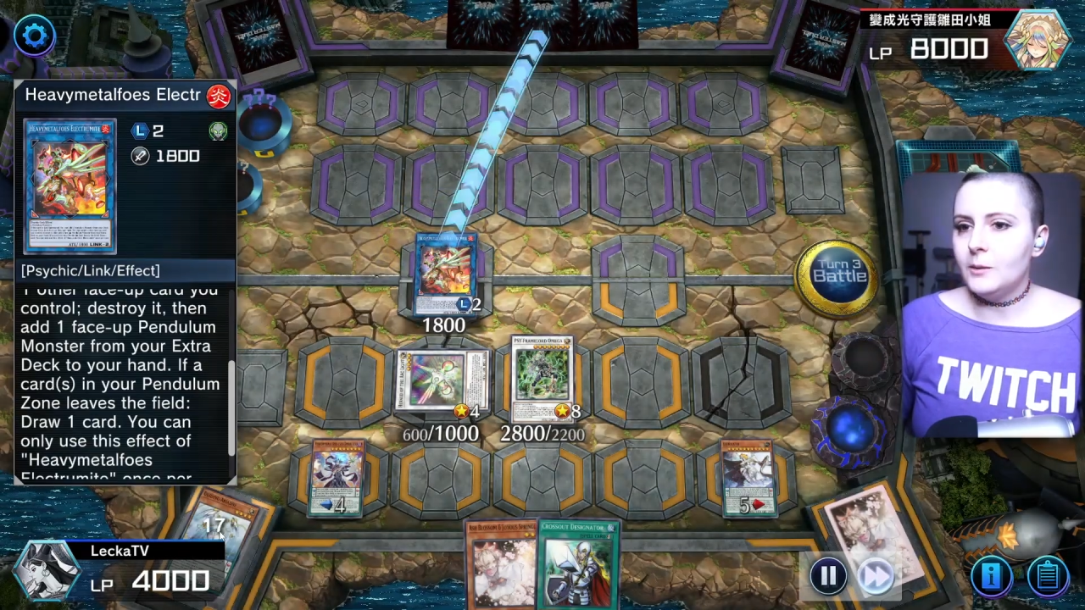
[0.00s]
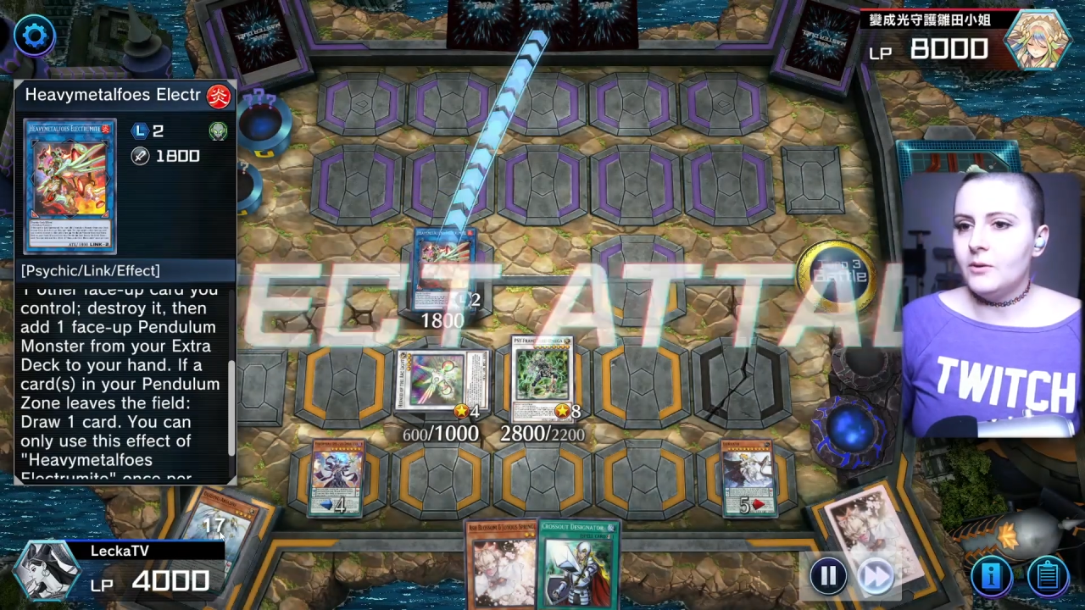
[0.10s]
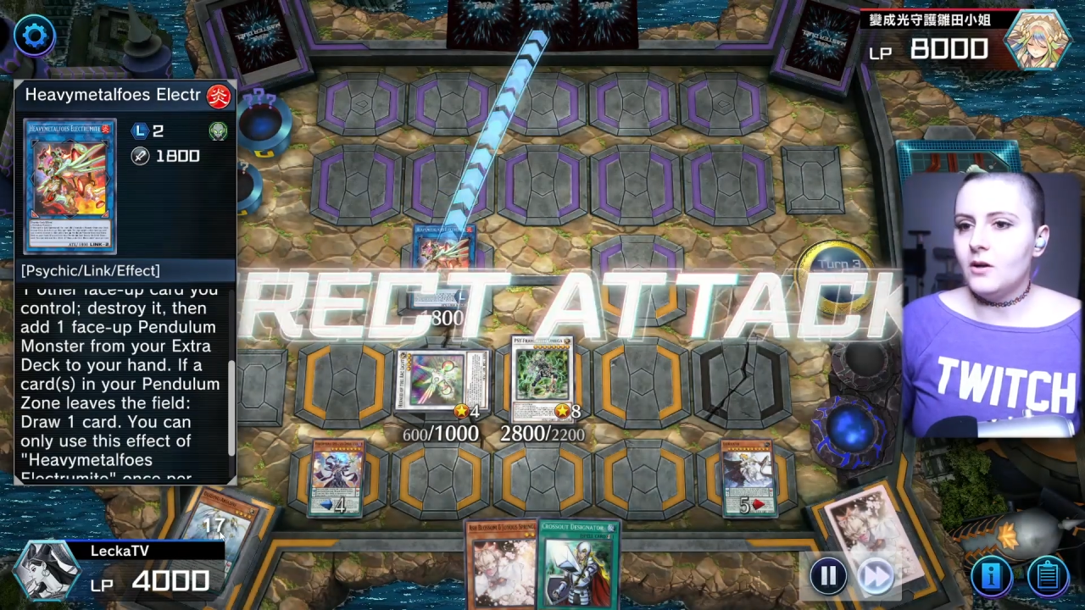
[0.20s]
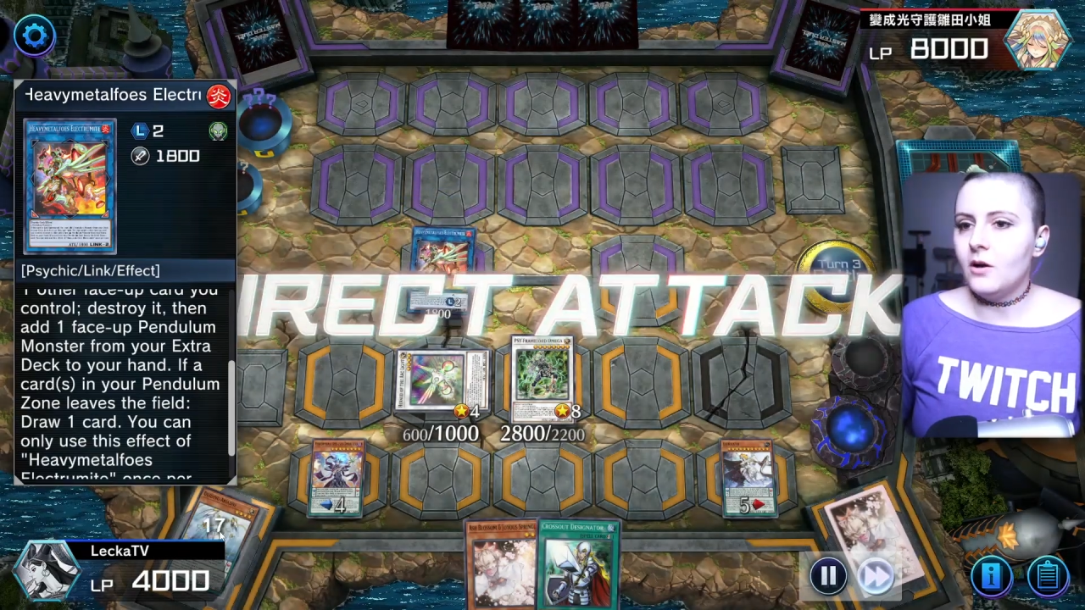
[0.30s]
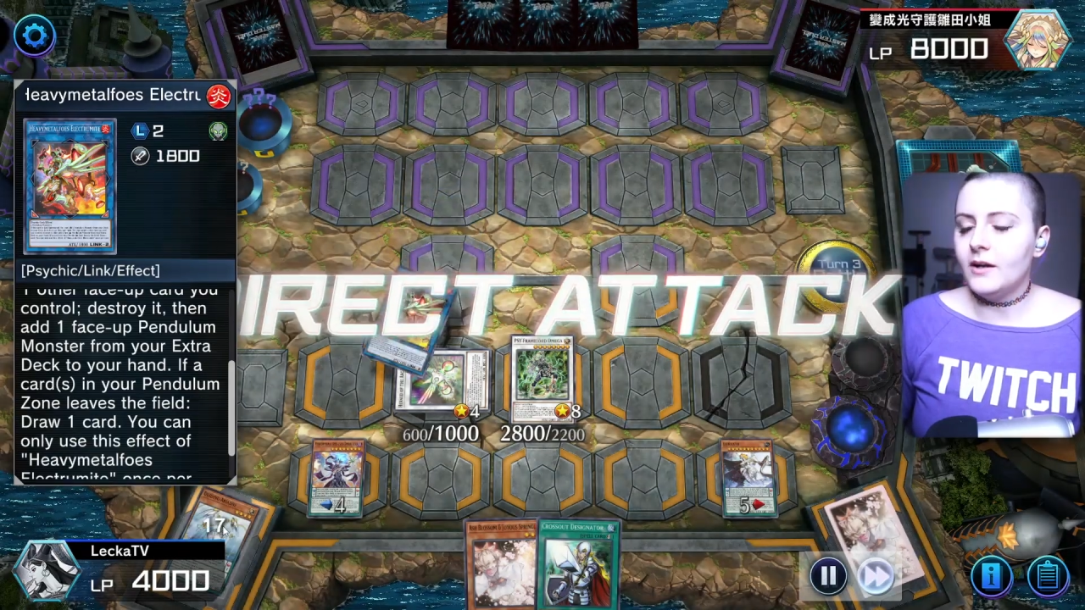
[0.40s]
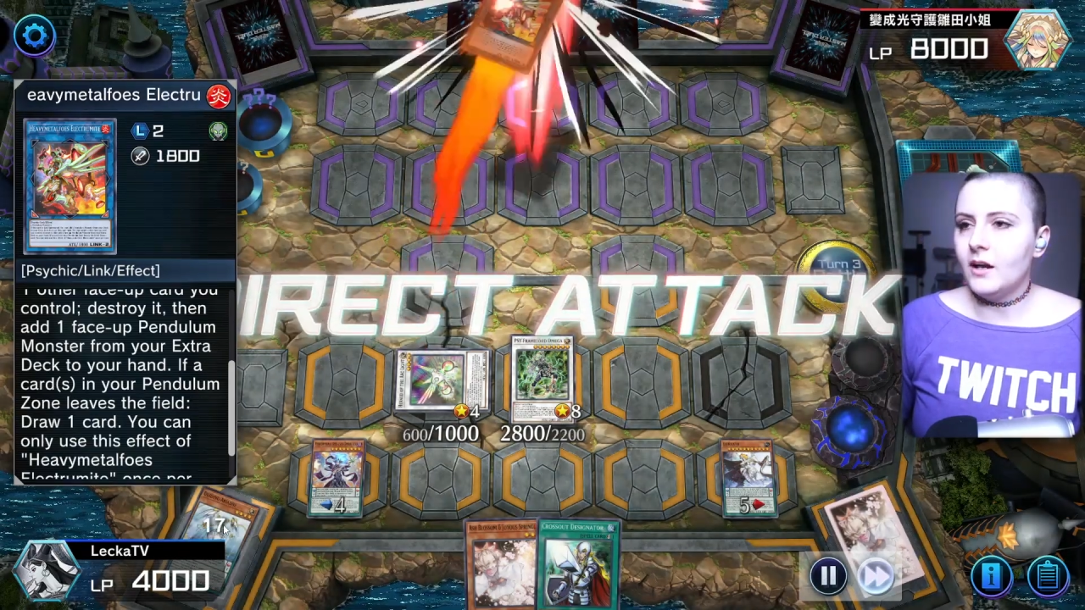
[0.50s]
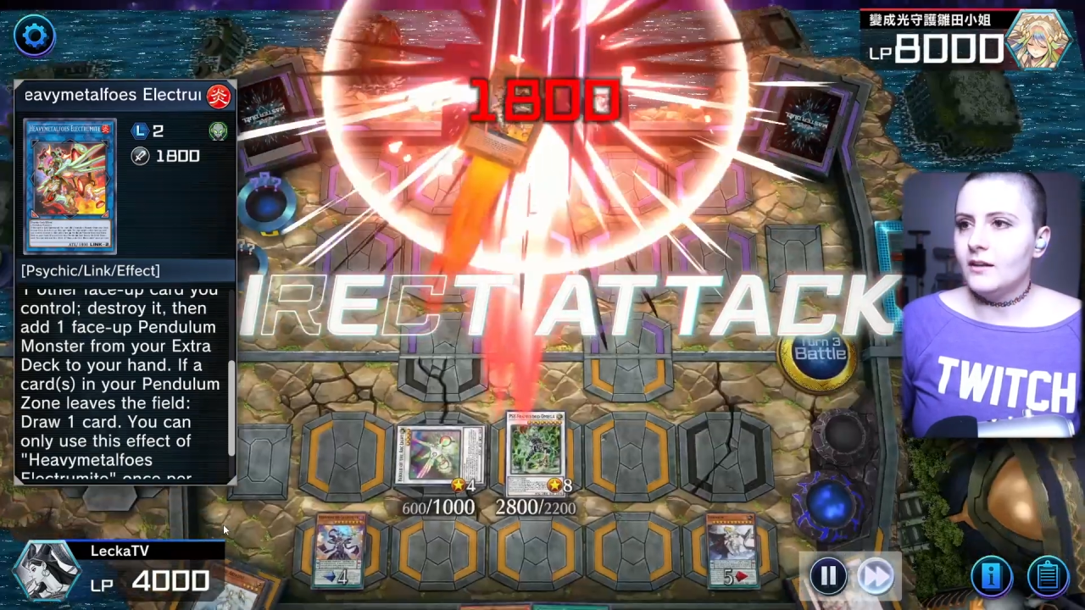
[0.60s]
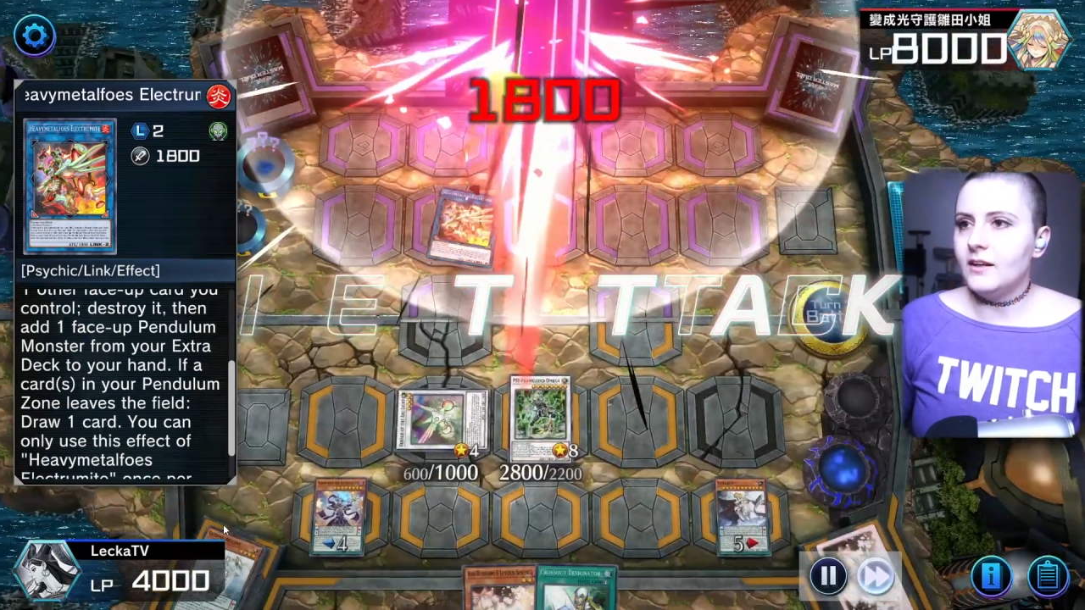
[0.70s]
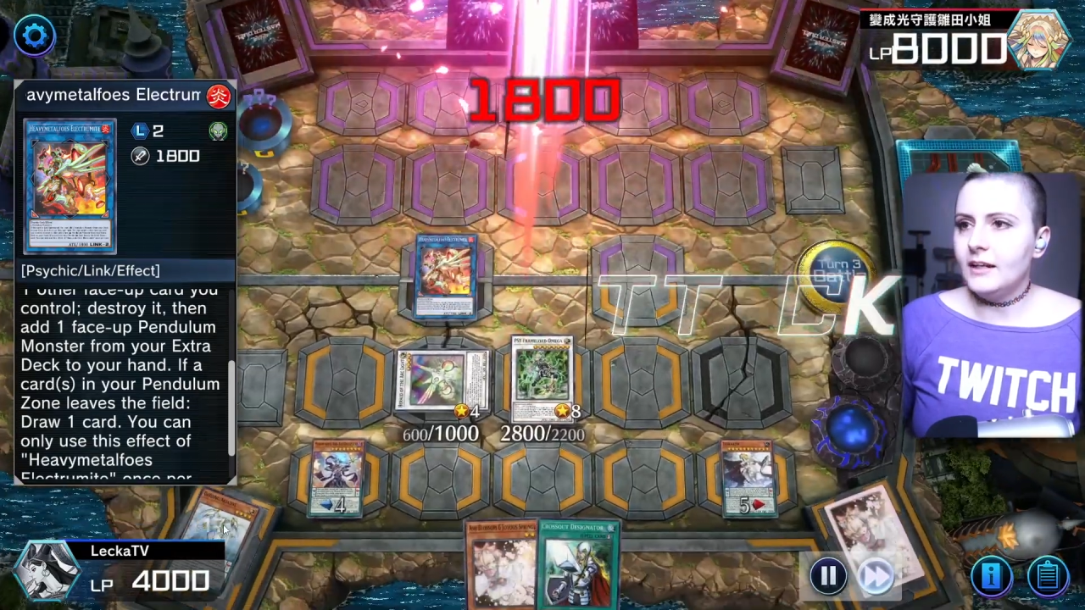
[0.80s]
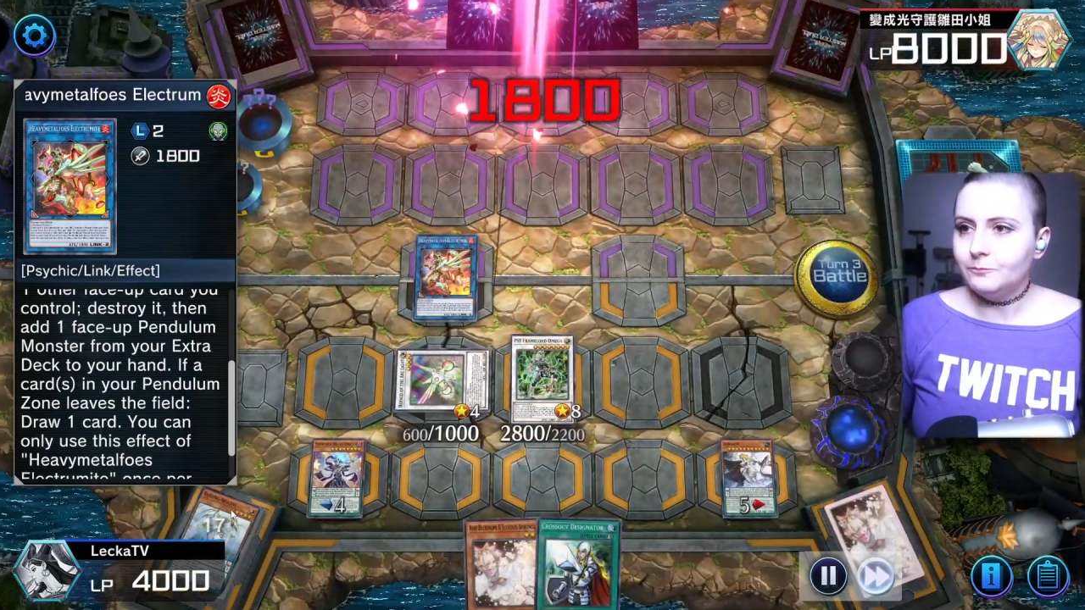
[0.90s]
put
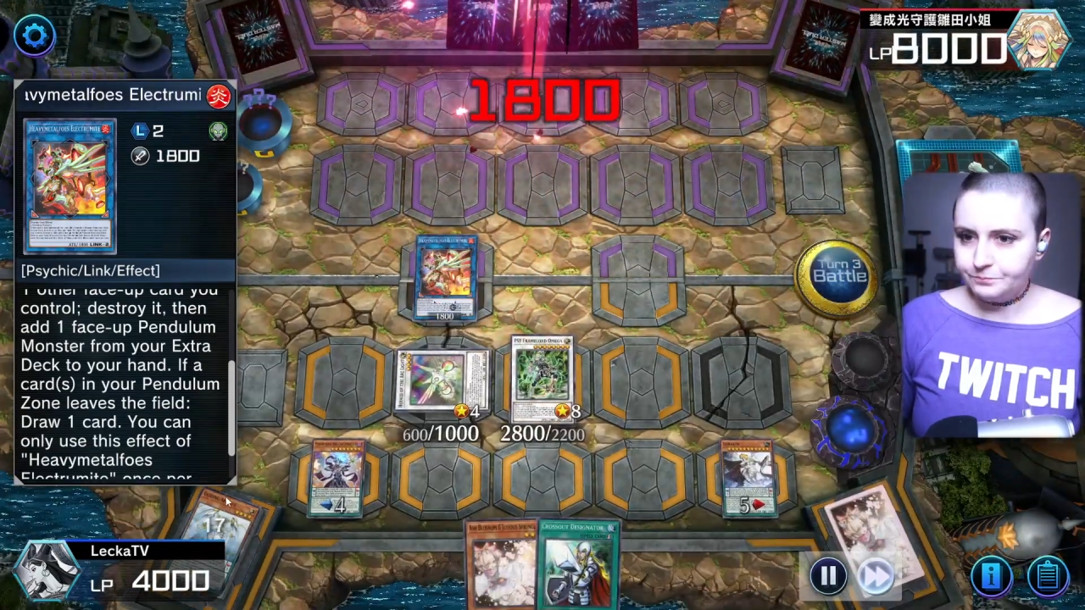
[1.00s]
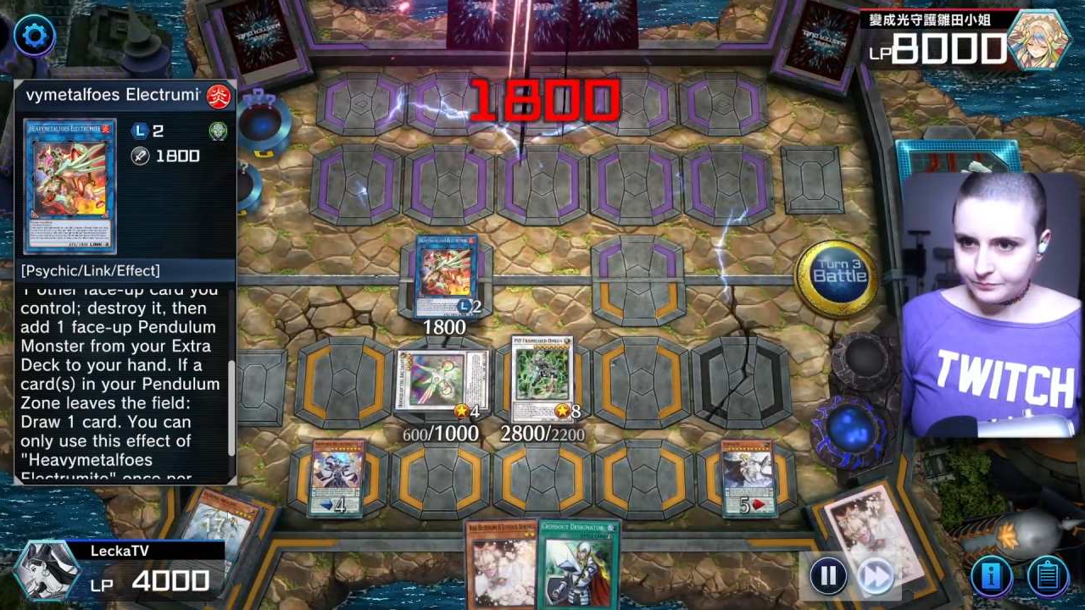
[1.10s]
Ariadne